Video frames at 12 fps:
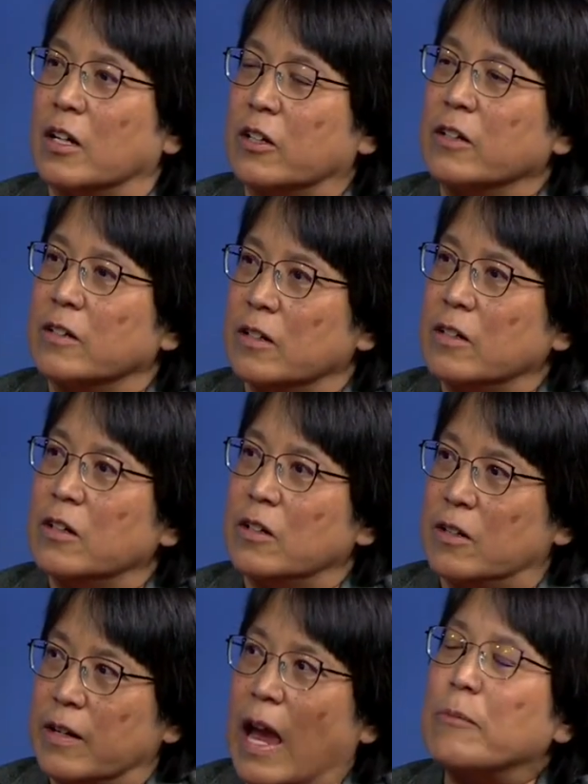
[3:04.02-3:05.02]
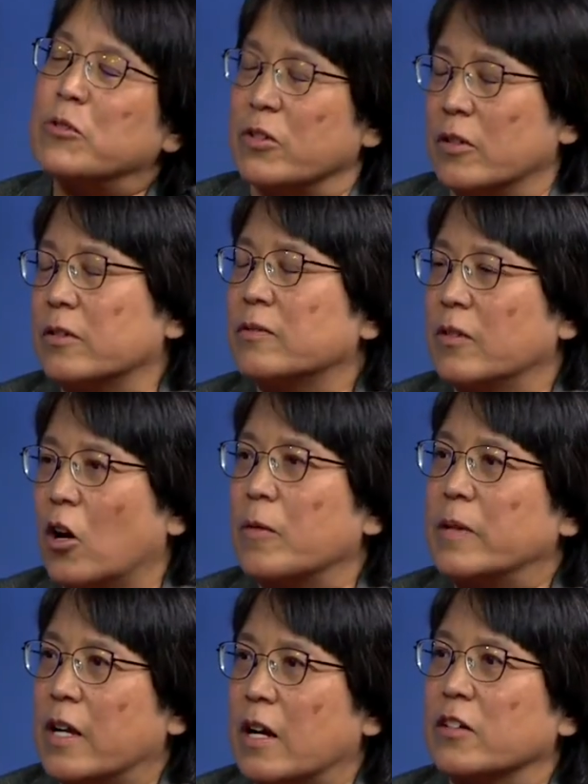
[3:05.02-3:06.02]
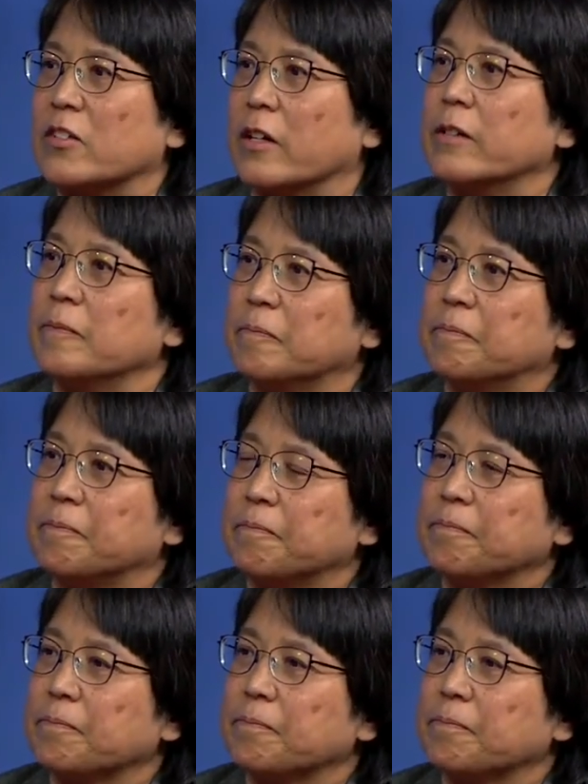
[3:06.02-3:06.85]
uh, capture the carbon dioxide. So